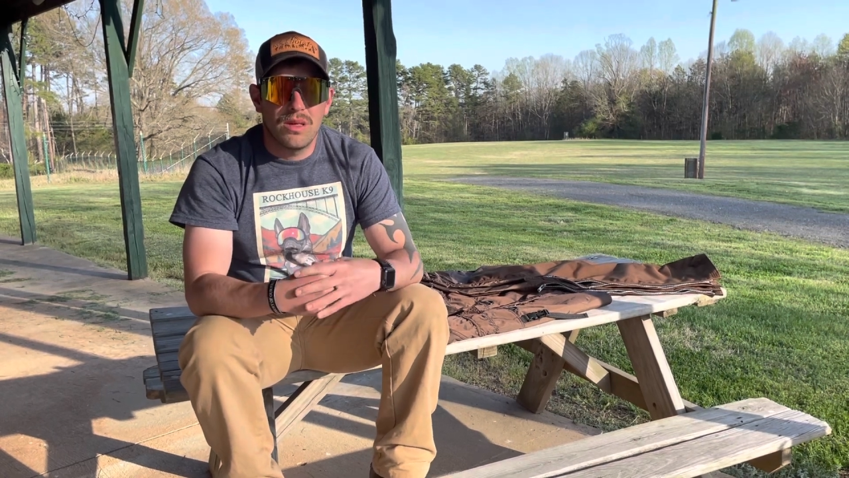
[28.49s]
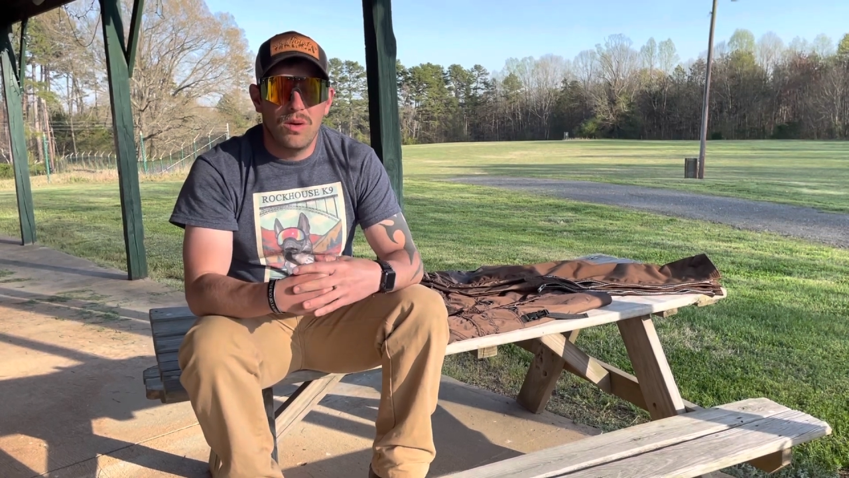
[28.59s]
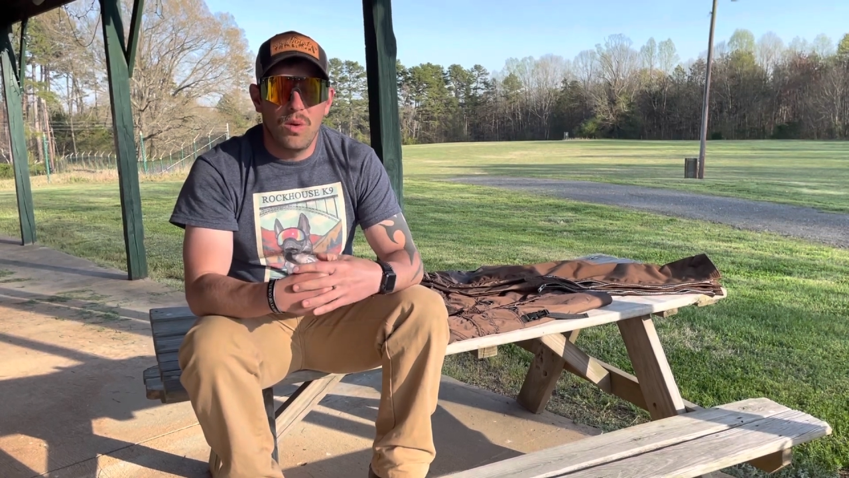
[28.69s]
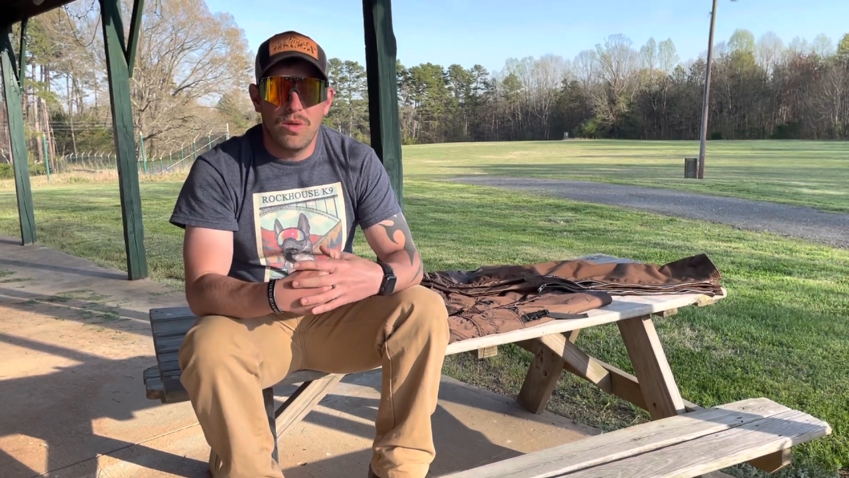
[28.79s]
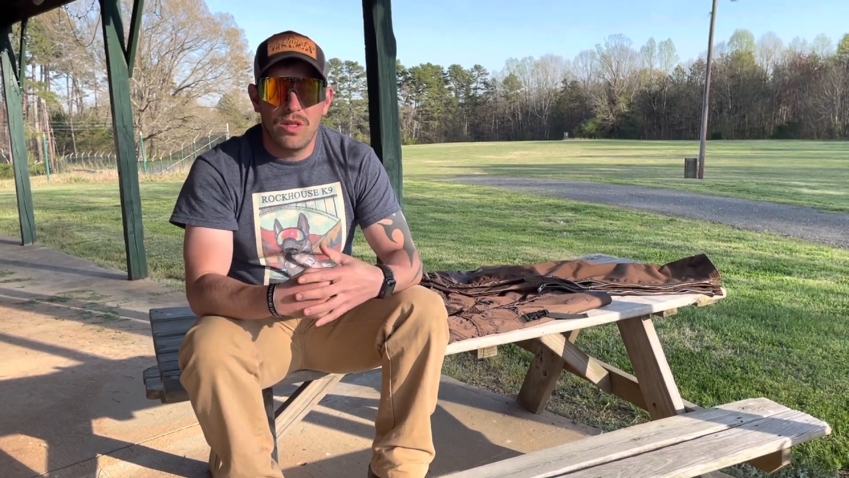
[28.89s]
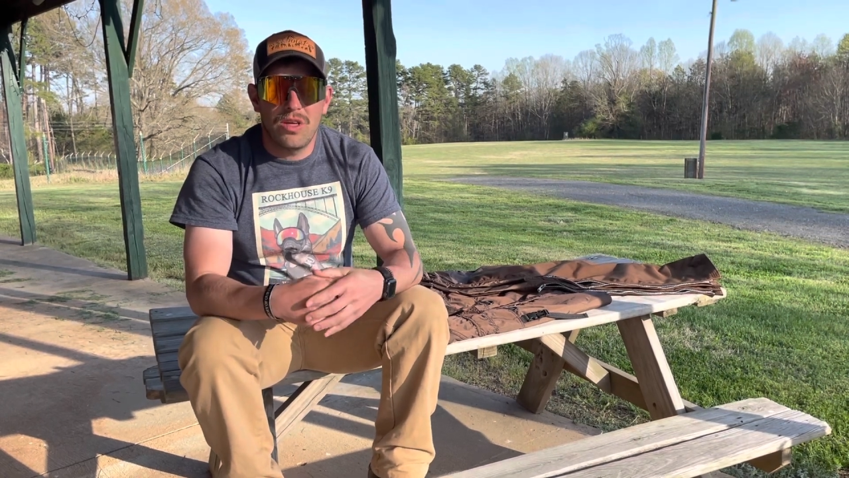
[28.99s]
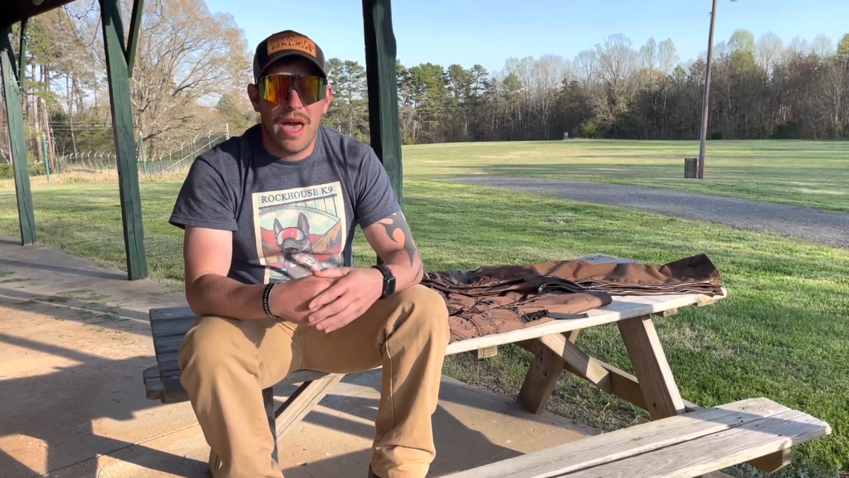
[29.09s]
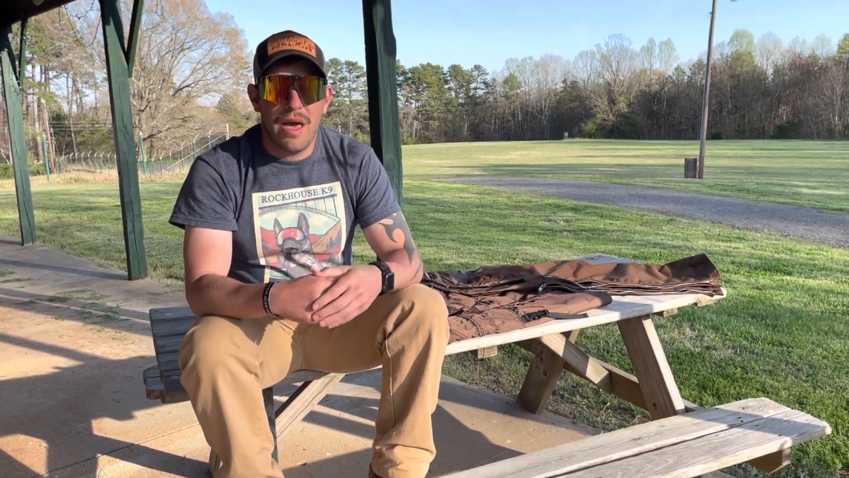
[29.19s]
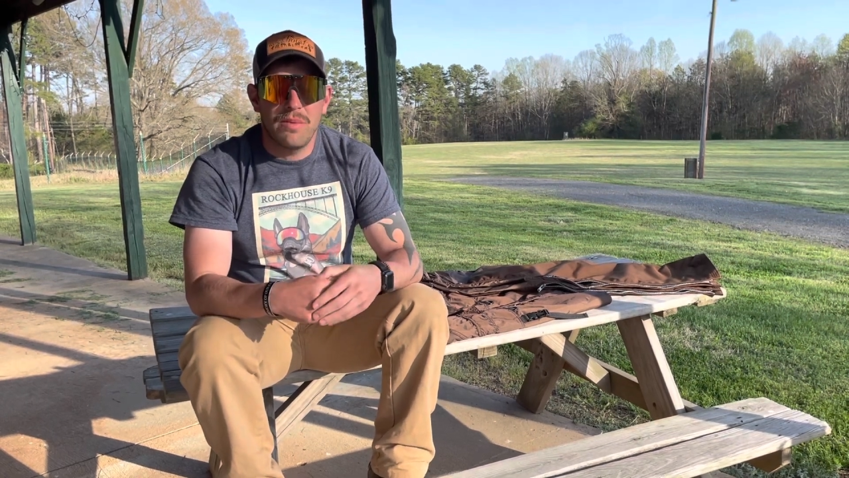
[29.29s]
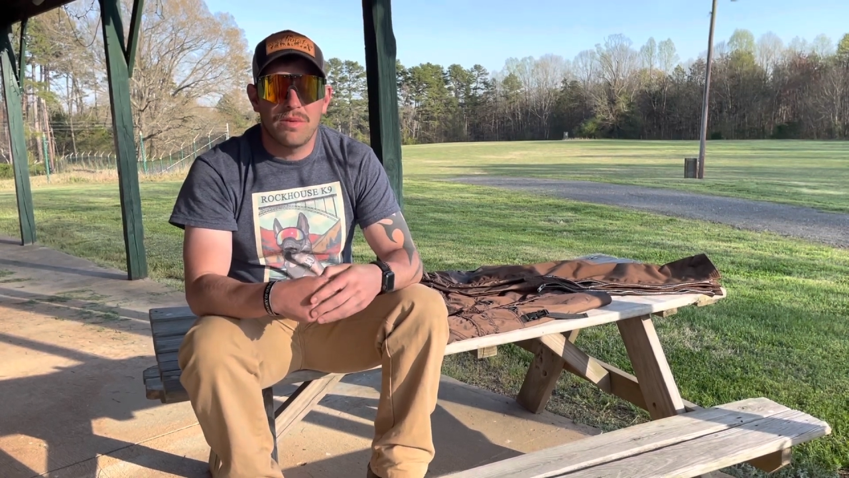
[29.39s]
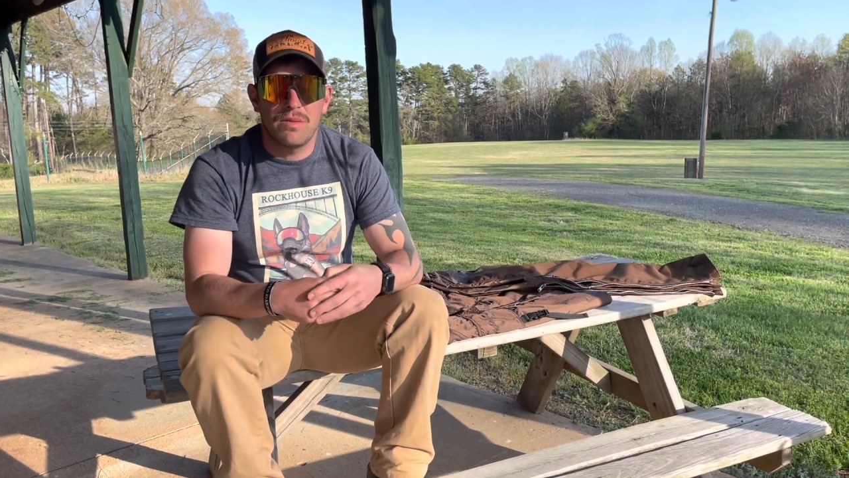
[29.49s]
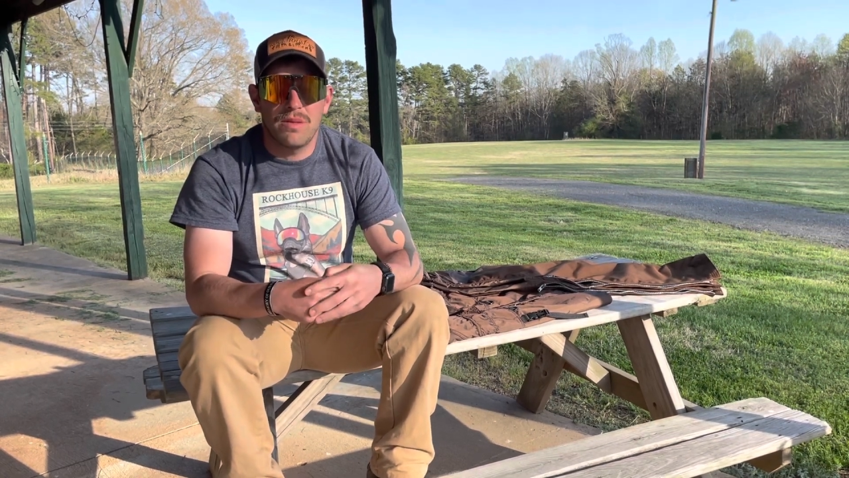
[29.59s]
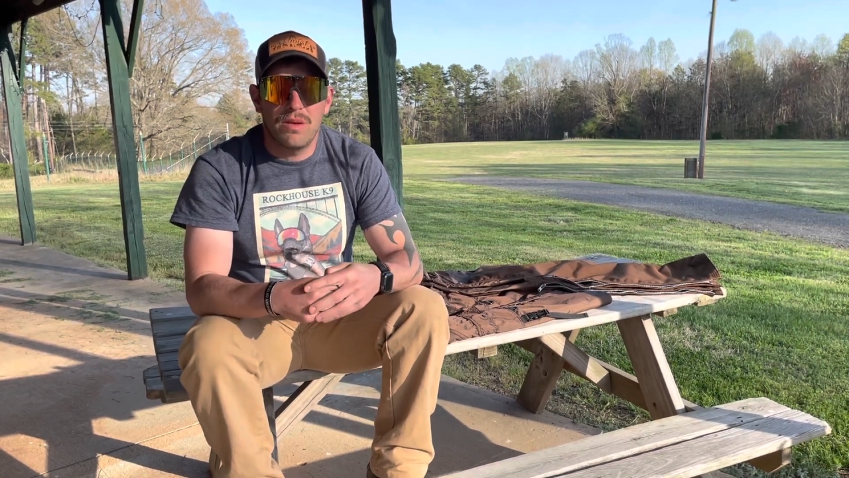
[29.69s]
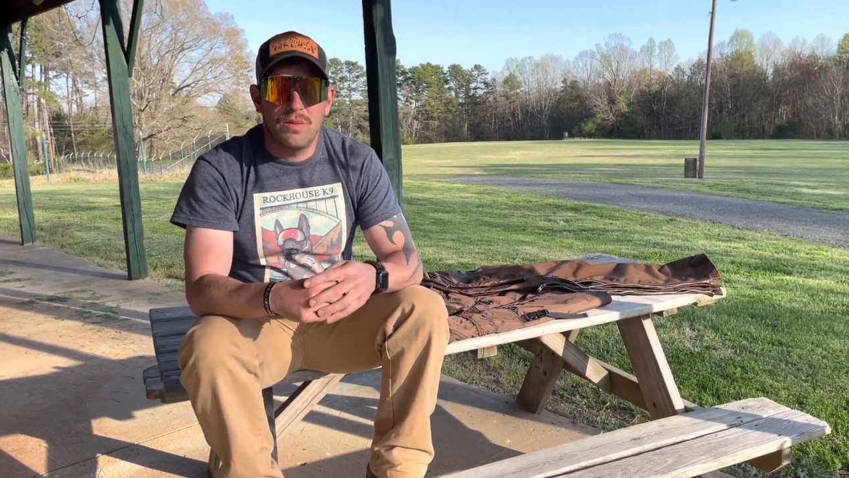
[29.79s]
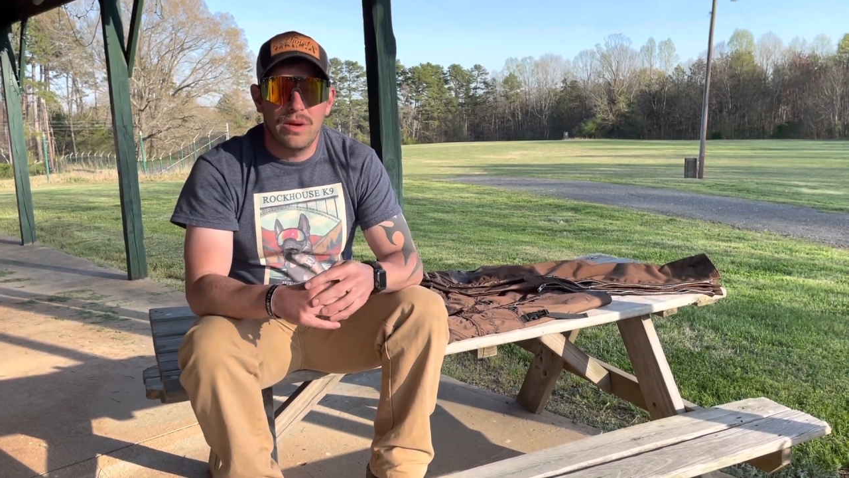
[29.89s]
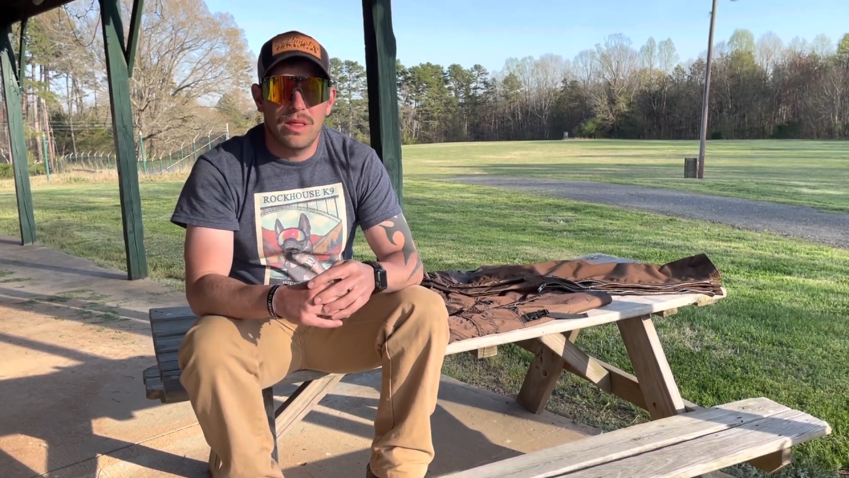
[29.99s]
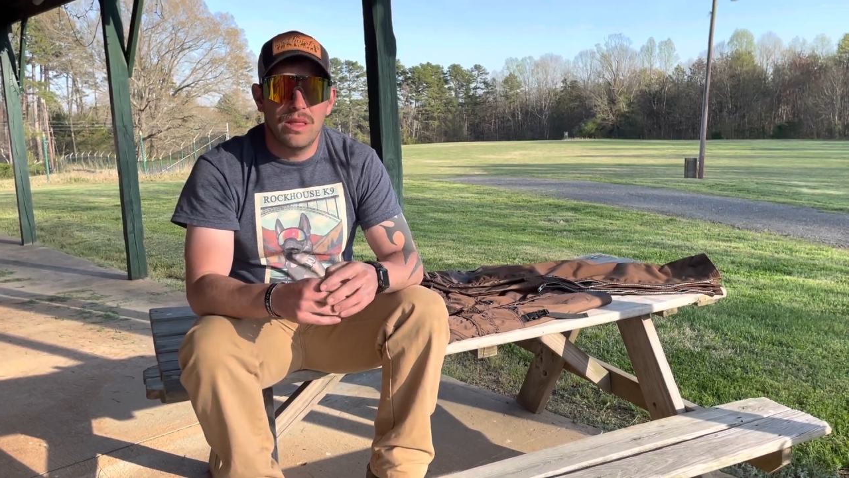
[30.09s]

or the chaps with